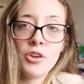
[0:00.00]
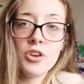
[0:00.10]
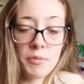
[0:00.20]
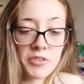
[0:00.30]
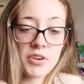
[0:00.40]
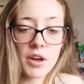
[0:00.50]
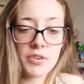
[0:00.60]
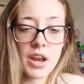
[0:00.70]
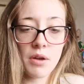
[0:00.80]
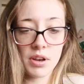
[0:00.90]
number 5
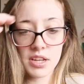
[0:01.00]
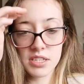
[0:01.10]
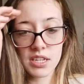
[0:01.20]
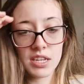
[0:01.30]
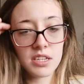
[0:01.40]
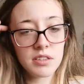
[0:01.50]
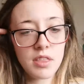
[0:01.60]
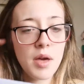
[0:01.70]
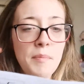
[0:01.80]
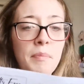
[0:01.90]
on our list is
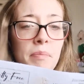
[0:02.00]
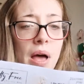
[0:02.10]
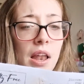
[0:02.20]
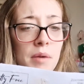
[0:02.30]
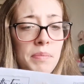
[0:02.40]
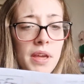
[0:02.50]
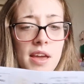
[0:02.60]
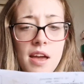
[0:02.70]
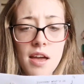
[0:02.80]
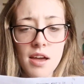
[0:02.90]
the Bella
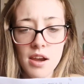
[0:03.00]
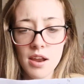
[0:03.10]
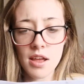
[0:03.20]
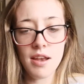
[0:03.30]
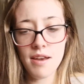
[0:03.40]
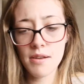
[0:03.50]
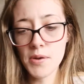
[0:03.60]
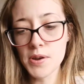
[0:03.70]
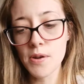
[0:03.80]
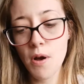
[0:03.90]
Pierre
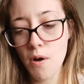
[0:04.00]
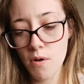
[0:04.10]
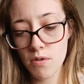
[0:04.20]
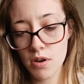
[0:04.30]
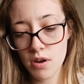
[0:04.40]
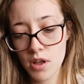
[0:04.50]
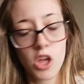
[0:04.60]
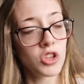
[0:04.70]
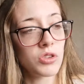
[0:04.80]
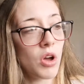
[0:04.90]
Liquid Gold.
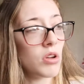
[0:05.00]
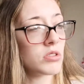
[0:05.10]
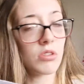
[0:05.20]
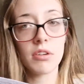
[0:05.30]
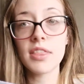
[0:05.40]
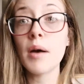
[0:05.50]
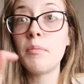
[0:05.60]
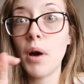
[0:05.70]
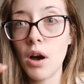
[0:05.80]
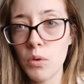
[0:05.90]
So that
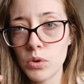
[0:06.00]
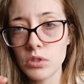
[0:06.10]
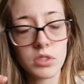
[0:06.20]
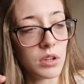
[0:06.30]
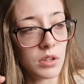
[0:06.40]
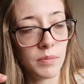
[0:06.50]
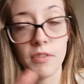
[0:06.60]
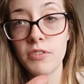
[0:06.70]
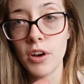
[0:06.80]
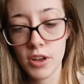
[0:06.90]
bar was
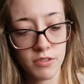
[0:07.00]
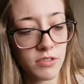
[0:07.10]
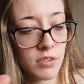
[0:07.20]
£5.